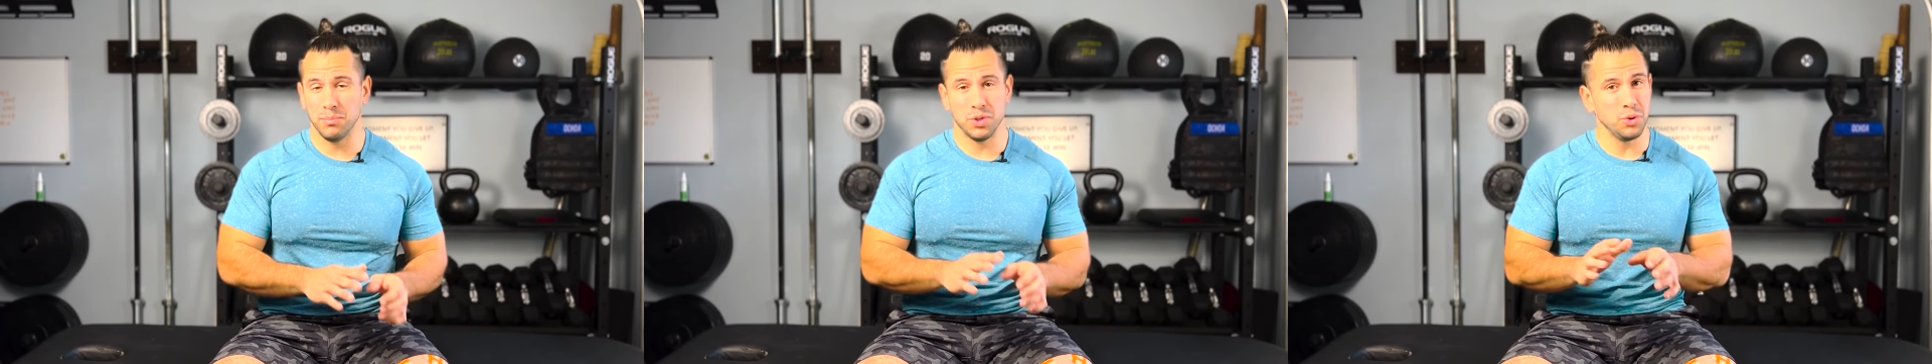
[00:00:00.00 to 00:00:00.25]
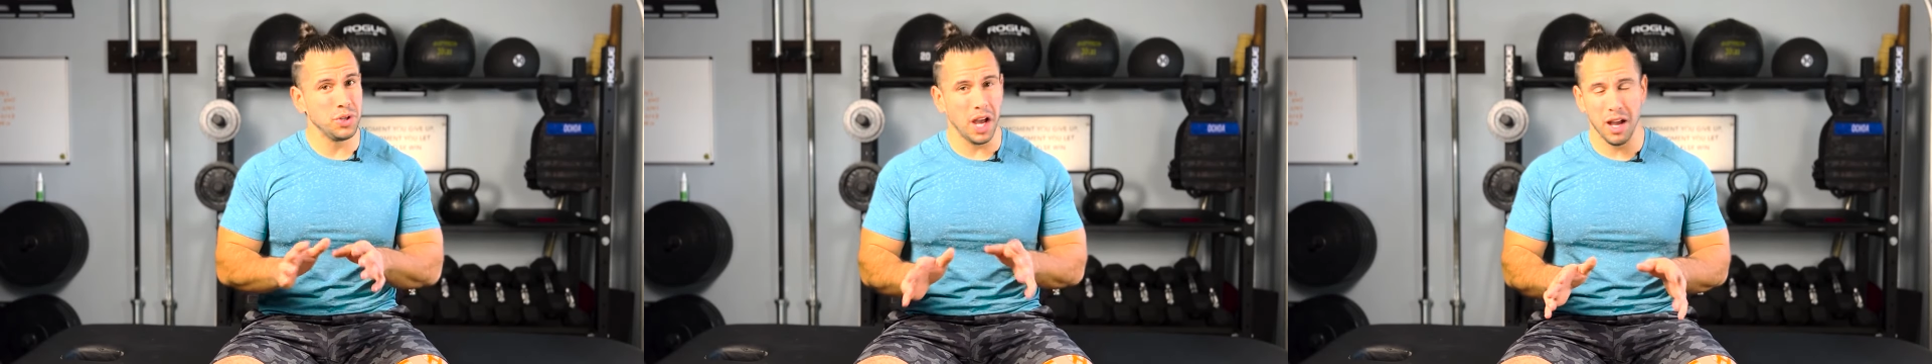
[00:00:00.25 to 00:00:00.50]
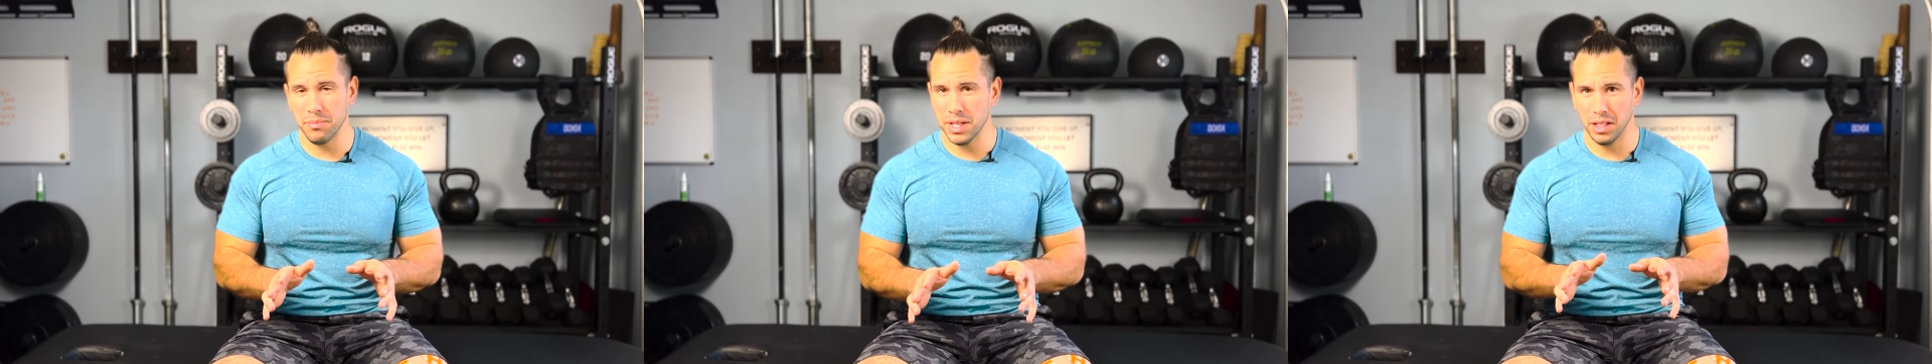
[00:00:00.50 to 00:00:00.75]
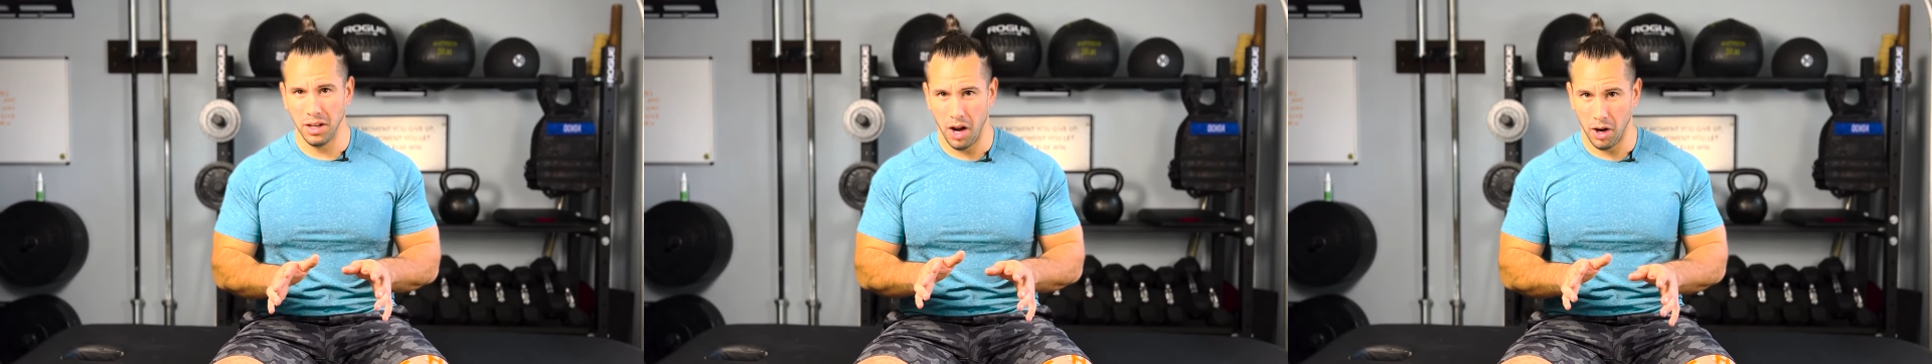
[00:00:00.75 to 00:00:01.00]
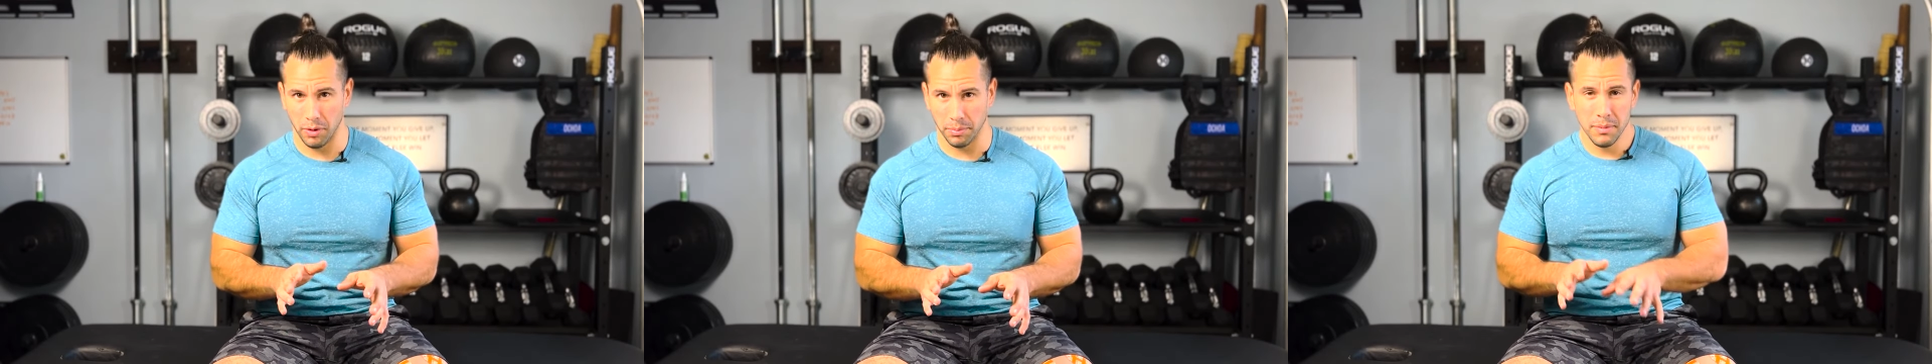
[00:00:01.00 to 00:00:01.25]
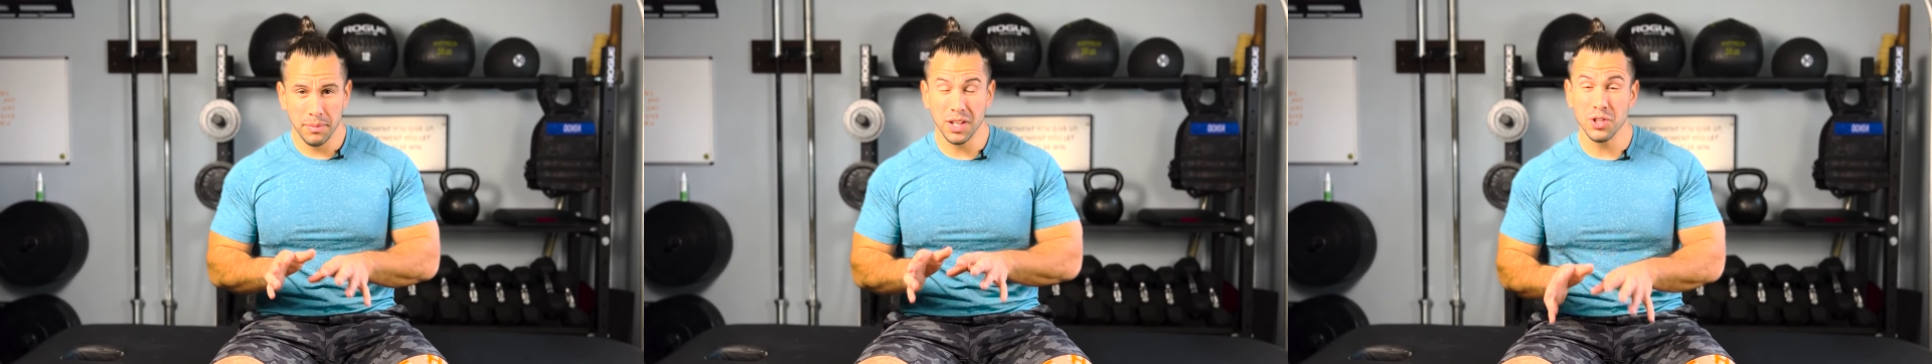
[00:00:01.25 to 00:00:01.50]
do not be alarmed
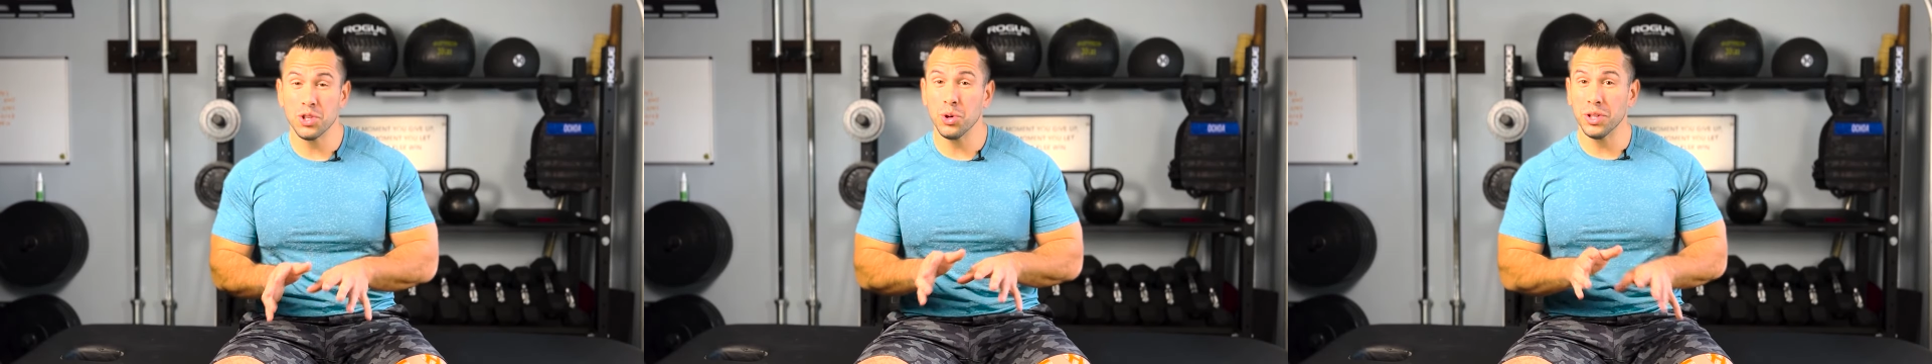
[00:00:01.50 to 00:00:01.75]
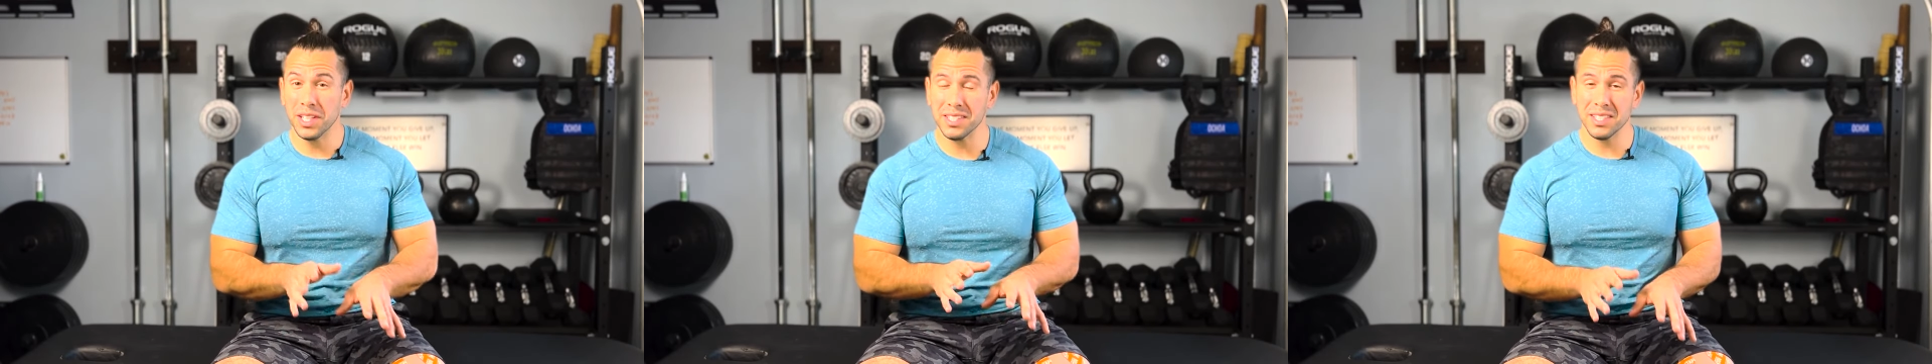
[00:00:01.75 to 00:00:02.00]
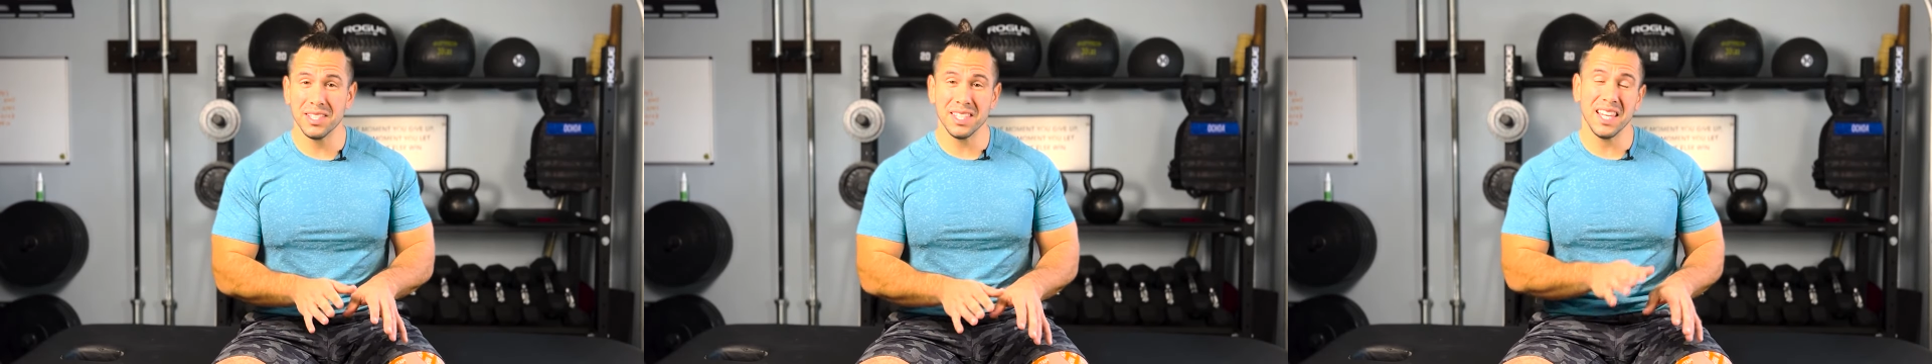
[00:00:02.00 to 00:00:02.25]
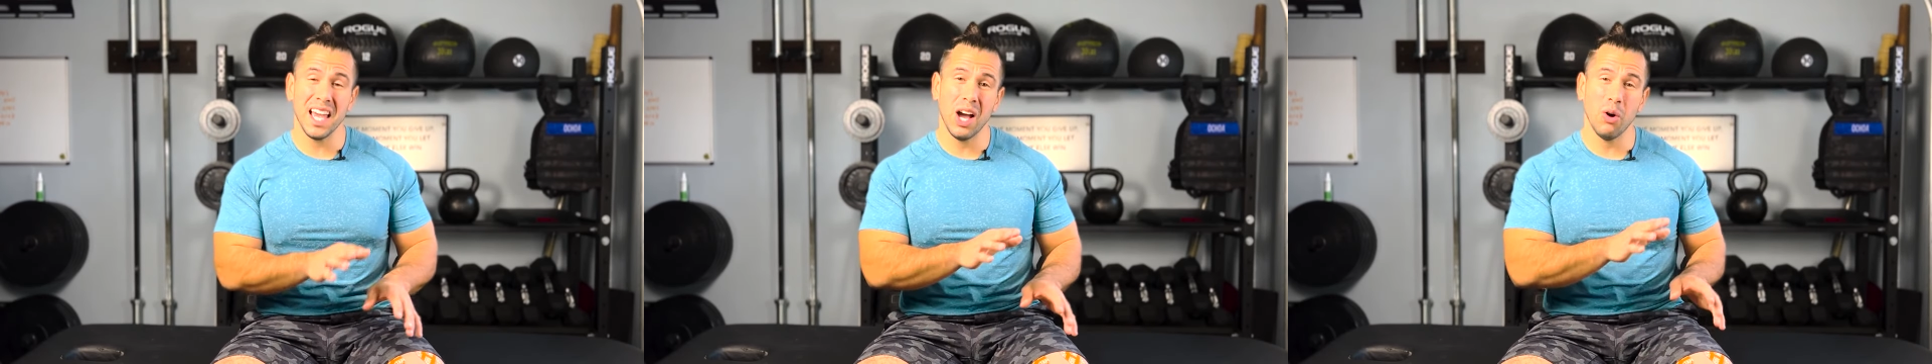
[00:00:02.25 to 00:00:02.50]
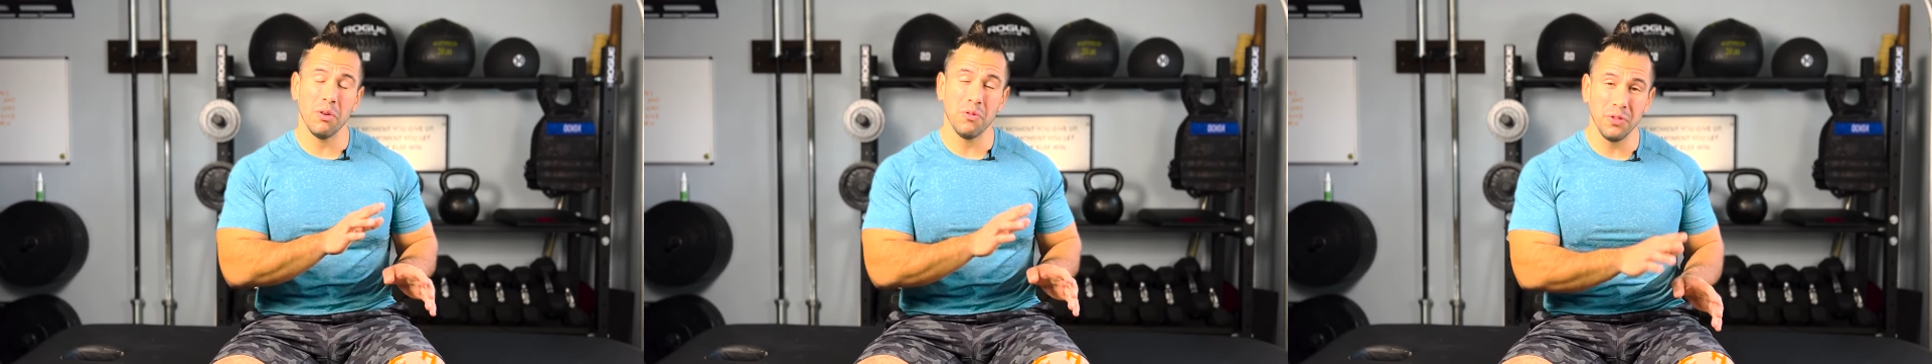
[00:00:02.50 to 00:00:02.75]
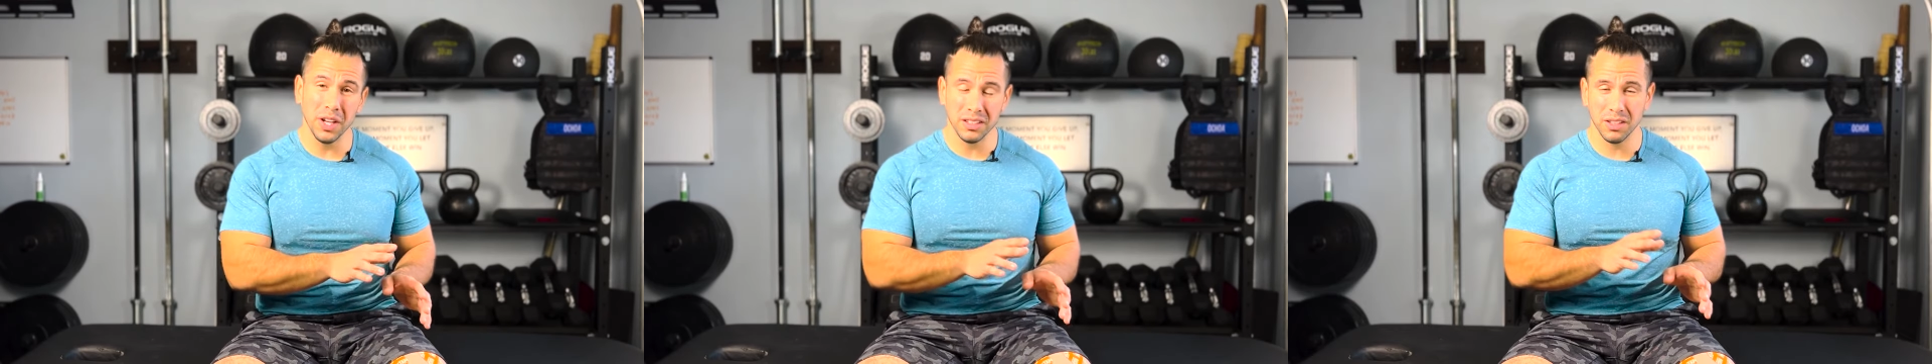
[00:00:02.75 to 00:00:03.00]
because you'll get to see how
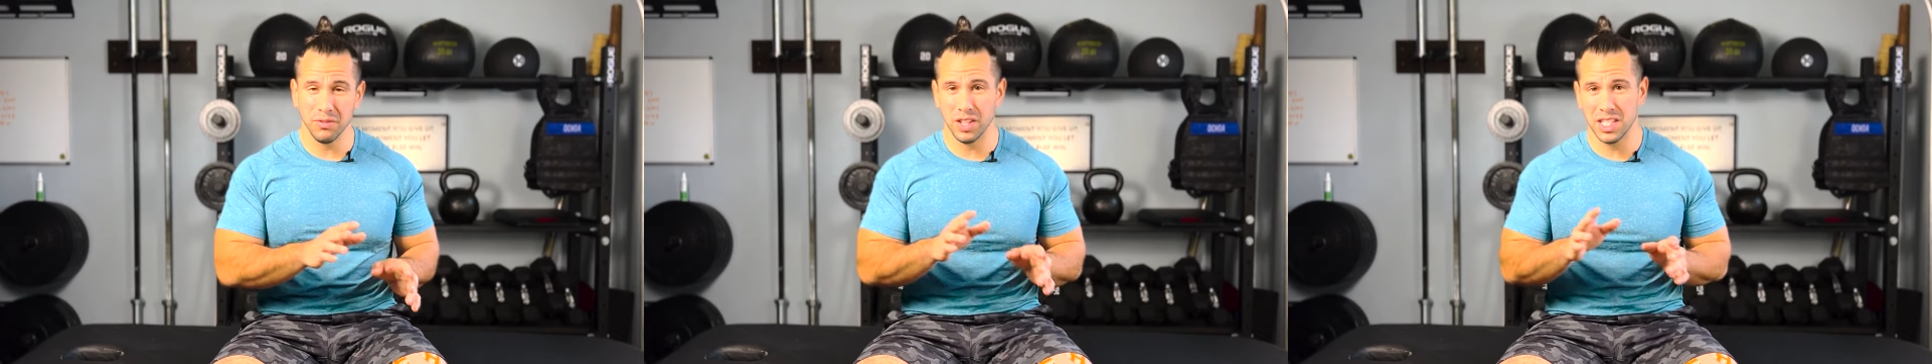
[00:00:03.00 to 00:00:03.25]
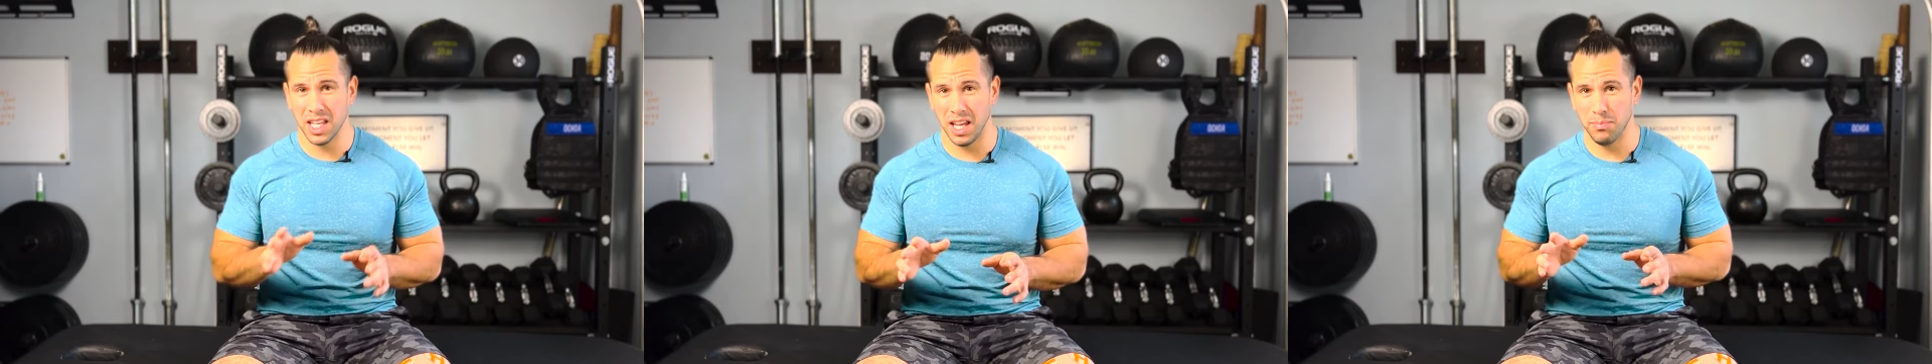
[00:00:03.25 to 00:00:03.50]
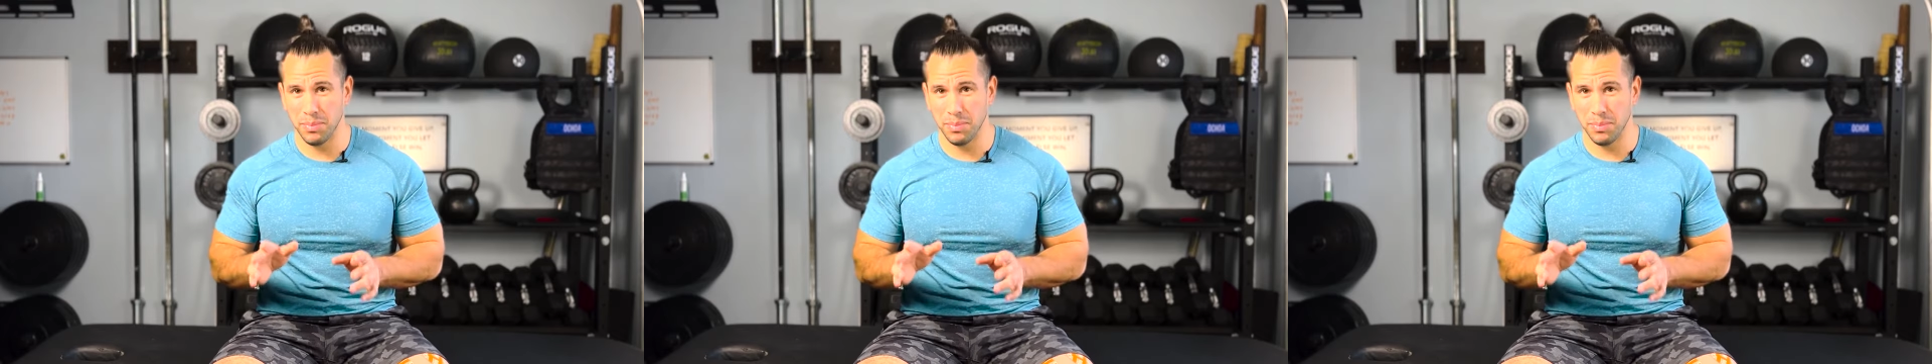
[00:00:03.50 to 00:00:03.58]
effective the tape